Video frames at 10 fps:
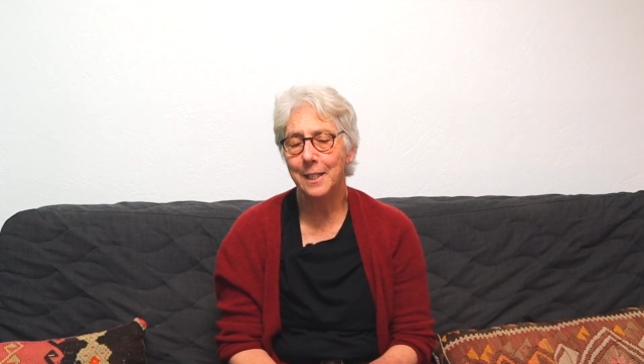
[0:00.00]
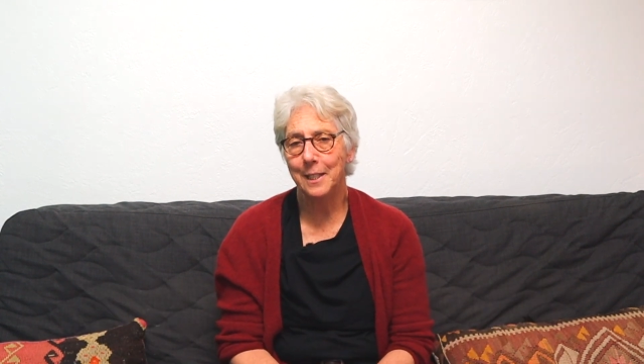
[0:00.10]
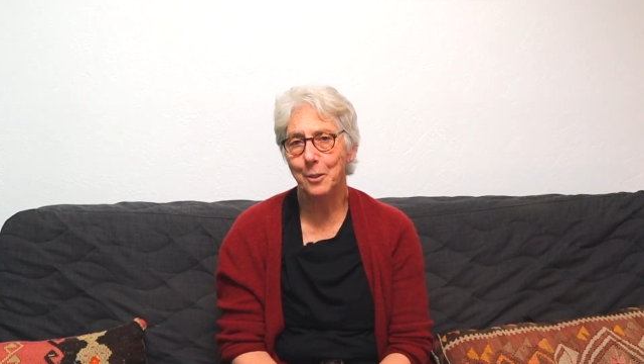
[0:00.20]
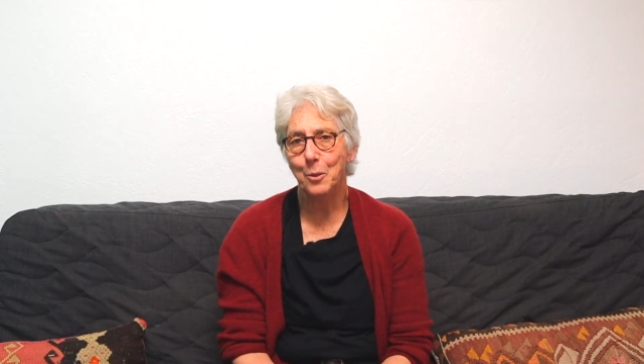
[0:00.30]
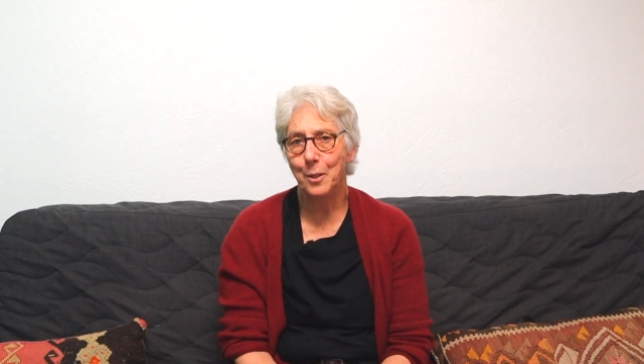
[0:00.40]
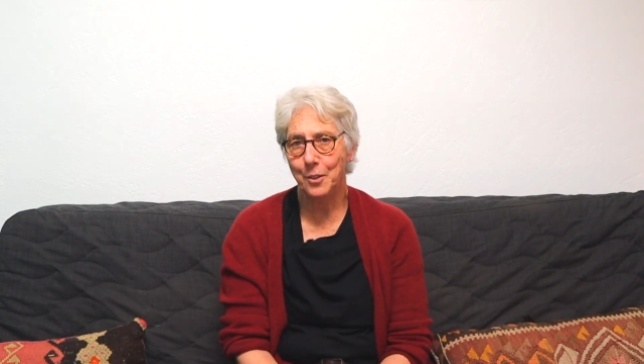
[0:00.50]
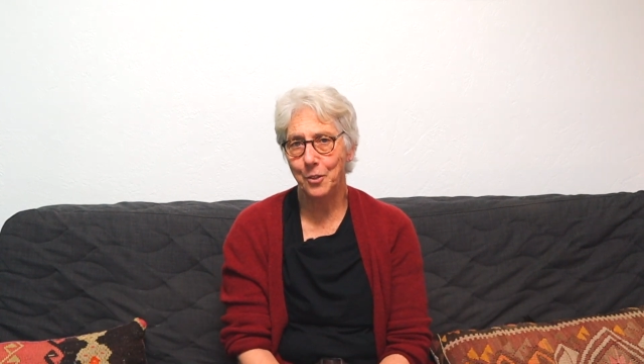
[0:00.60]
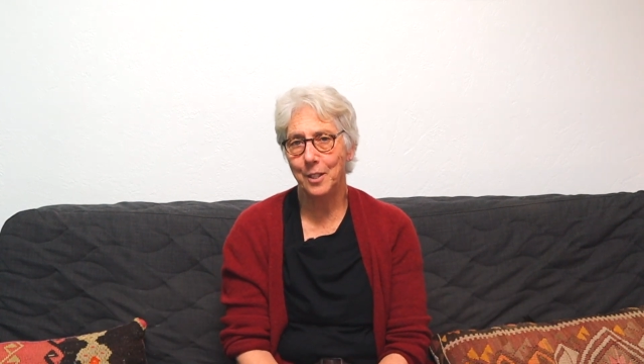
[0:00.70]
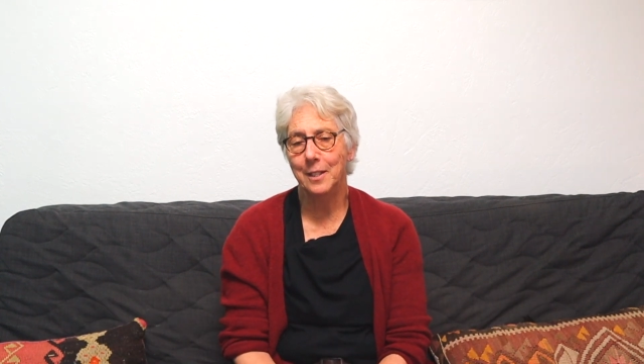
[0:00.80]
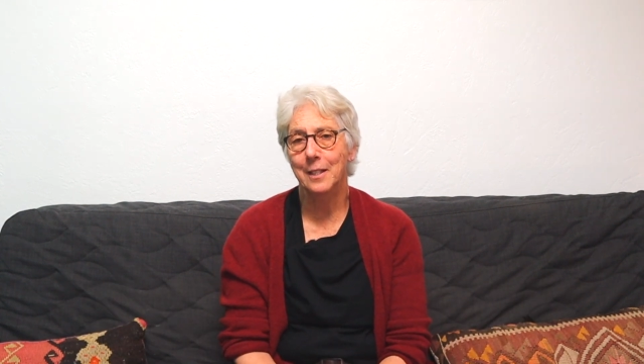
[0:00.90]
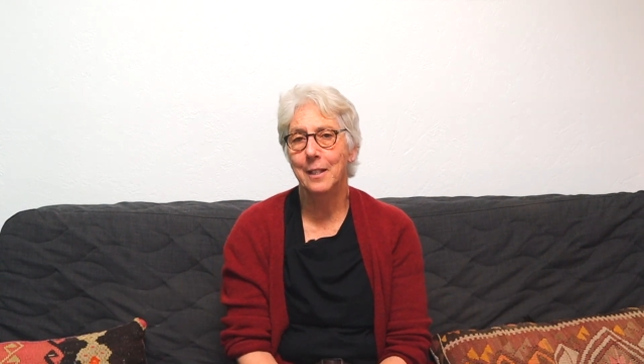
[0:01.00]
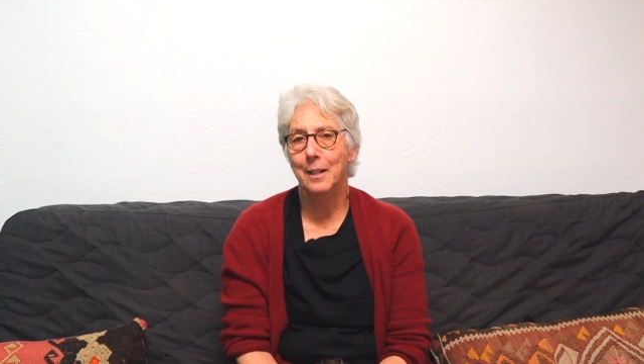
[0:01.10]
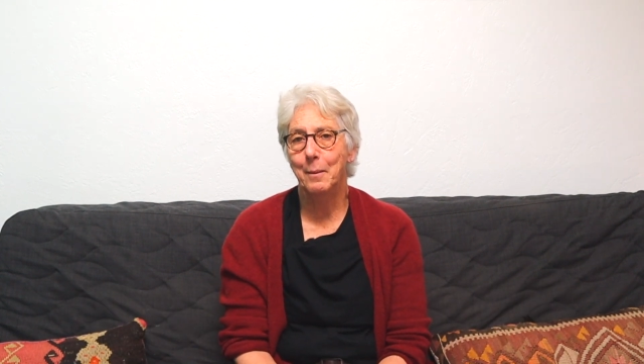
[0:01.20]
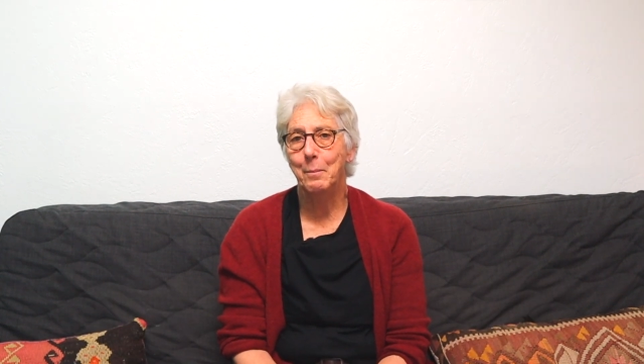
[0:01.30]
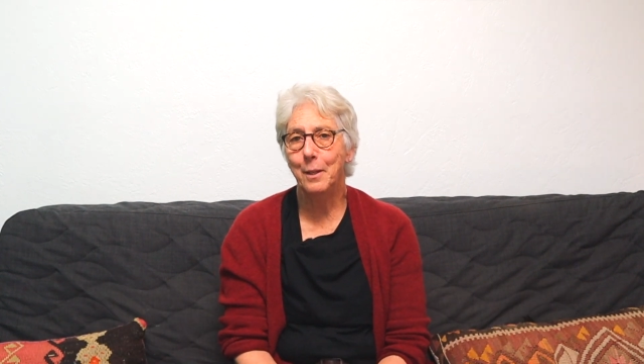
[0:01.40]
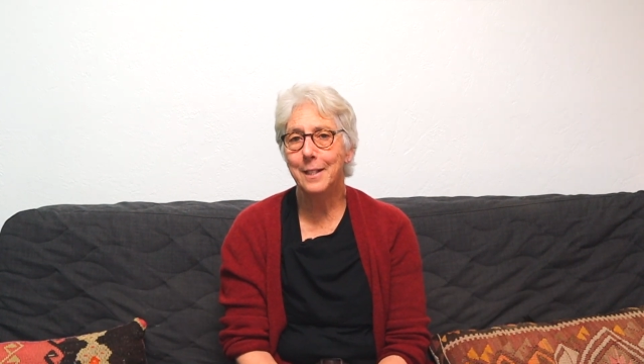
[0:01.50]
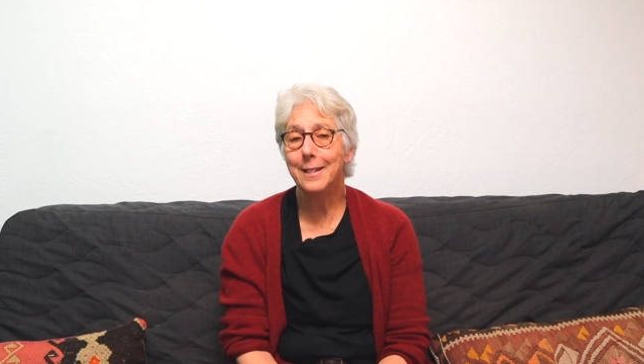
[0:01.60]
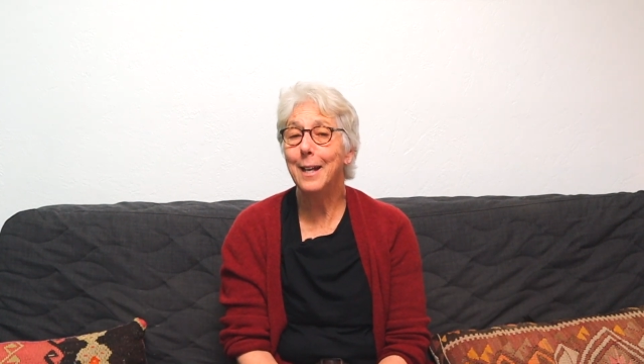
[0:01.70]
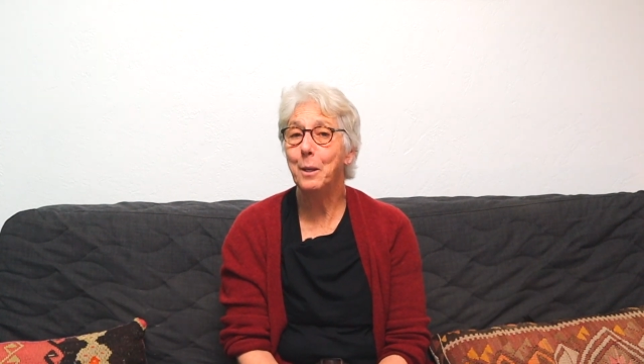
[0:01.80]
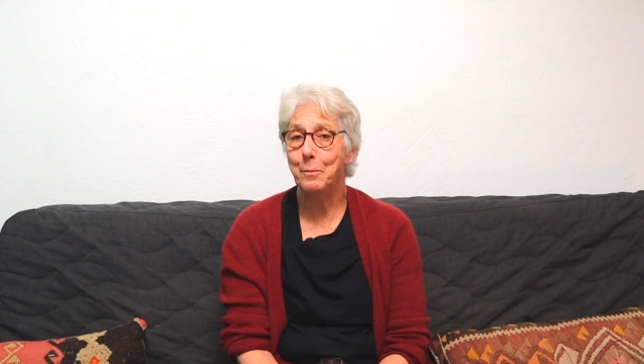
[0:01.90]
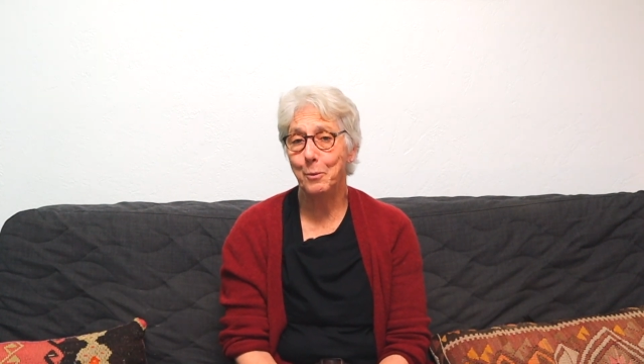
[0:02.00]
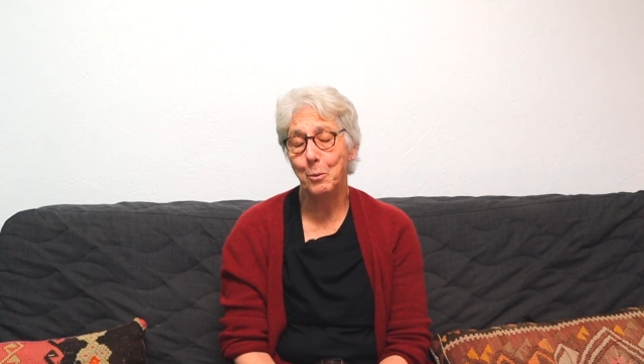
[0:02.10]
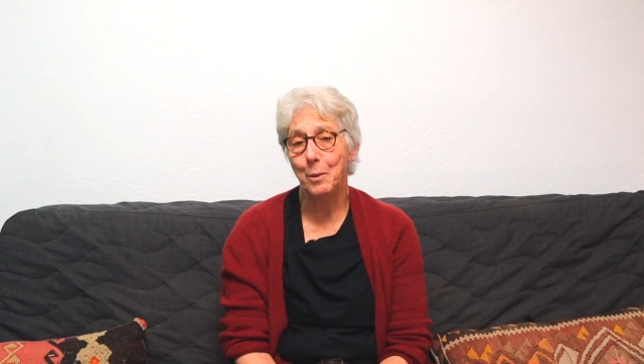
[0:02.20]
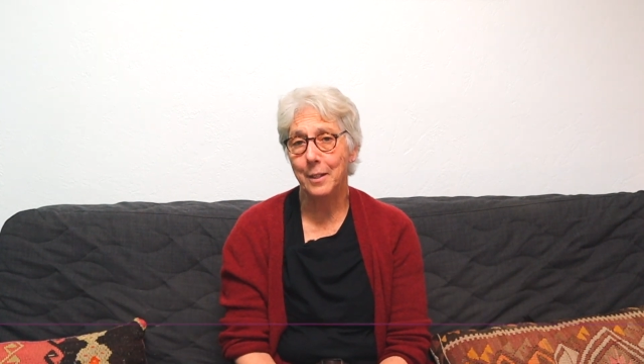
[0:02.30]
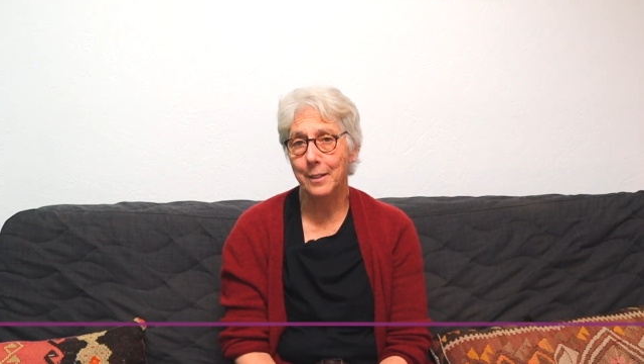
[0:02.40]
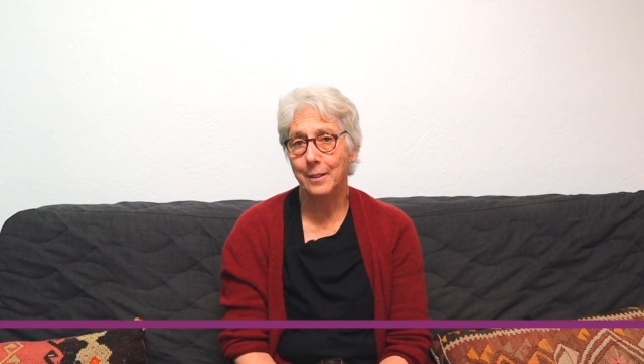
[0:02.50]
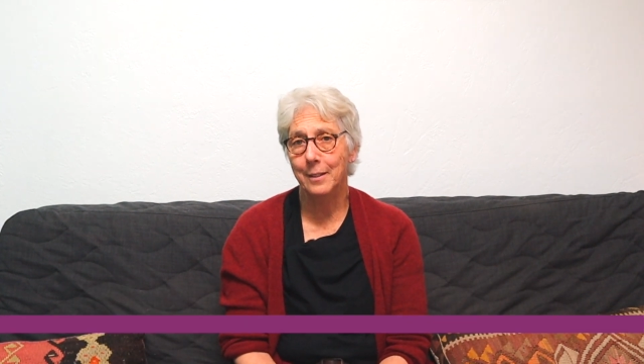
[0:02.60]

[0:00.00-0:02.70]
legal question, but it's a helpful one.